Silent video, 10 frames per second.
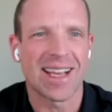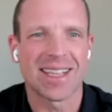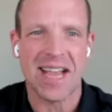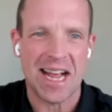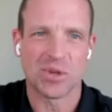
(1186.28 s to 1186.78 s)
guess
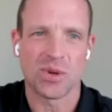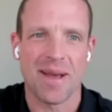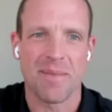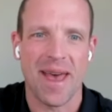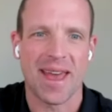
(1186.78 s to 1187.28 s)
that's what I
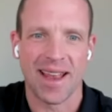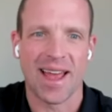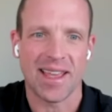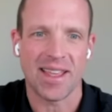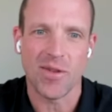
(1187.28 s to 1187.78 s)
meant.
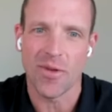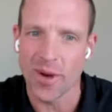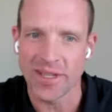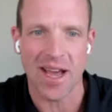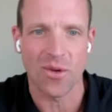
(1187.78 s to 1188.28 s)
Like you've always
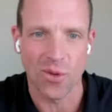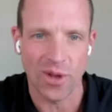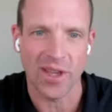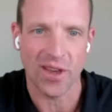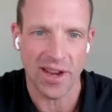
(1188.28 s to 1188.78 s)
had really
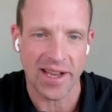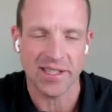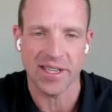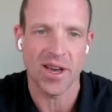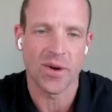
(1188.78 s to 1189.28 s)
good
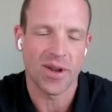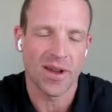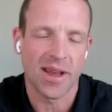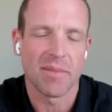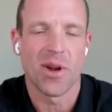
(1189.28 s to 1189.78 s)
SEO and
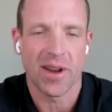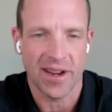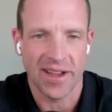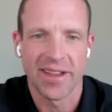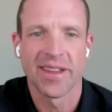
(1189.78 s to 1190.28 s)
online marketing.